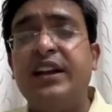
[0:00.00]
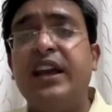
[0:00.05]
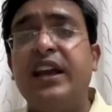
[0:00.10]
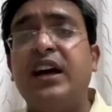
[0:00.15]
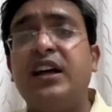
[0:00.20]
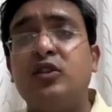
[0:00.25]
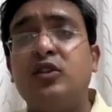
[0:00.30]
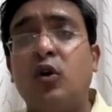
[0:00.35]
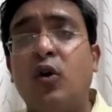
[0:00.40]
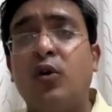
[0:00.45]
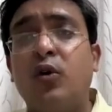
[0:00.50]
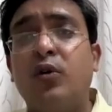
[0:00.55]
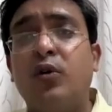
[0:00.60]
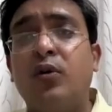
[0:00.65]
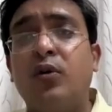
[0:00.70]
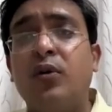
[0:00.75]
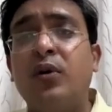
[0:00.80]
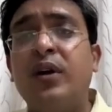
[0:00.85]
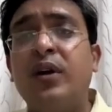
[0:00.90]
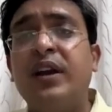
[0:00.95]
take a
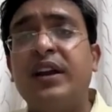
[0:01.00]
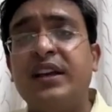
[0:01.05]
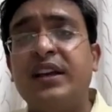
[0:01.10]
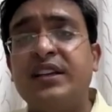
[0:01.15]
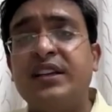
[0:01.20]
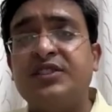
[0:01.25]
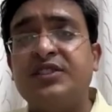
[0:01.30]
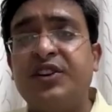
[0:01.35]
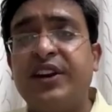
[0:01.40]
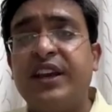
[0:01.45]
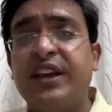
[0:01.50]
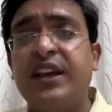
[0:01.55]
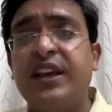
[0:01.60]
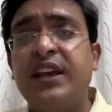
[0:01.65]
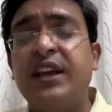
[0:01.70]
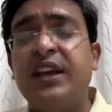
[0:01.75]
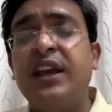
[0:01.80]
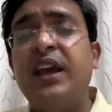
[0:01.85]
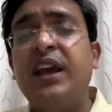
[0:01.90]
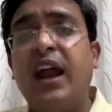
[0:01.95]
thorough history,